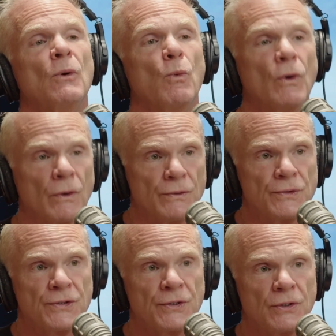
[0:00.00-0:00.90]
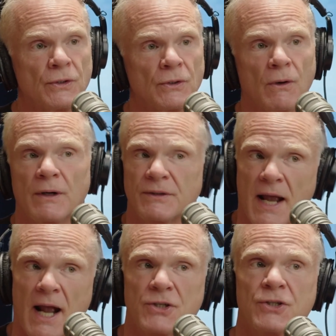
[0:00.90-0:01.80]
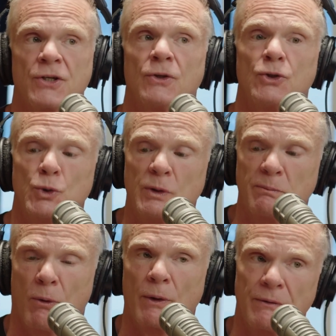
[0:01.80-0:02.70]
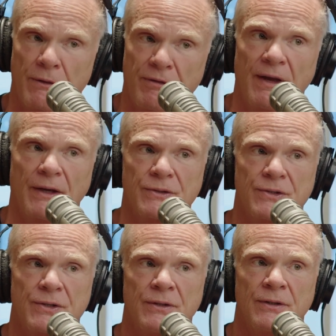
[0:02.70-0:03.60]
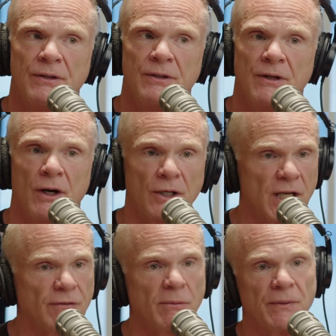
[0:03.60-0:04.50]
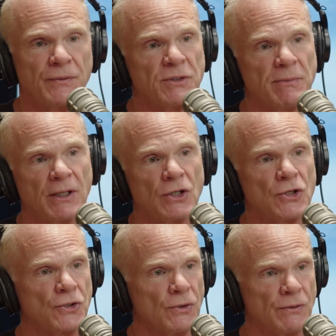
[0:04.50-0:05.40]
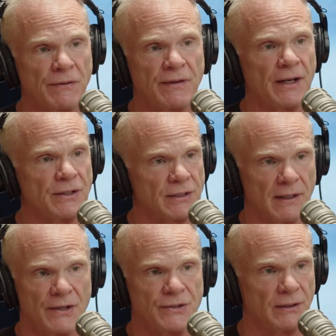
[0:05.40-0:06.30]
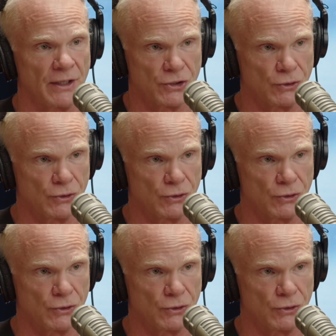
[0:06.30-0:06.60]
Words are attached to important things. Our government is making sure that that is less and less